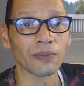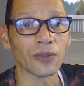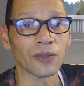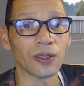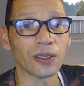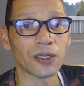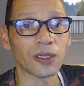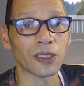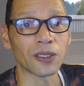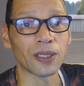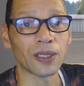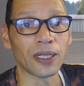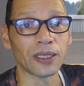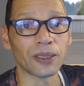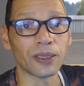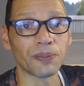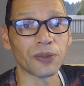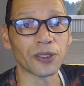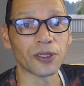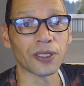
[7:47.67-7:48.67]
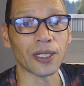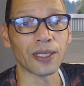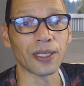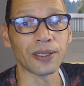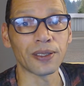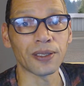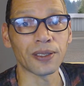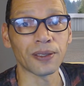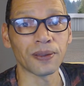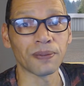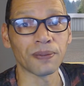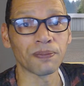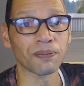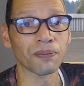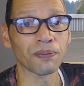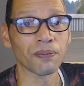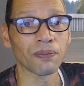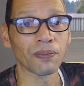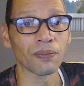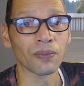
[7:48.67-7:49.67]
This is 90%.
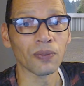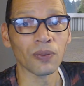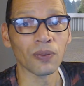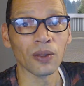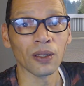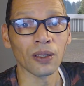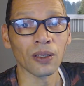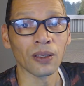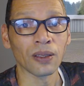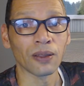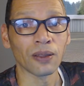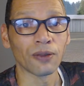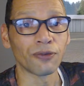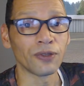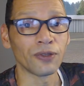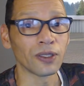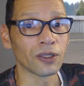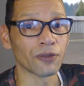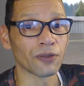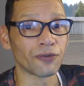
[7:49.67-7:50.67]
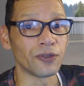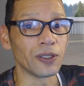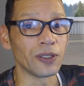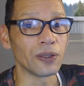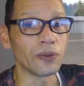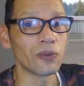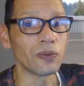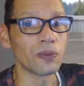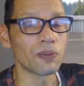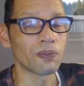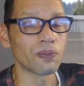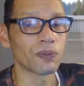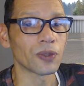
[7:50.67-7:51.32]
Field of view,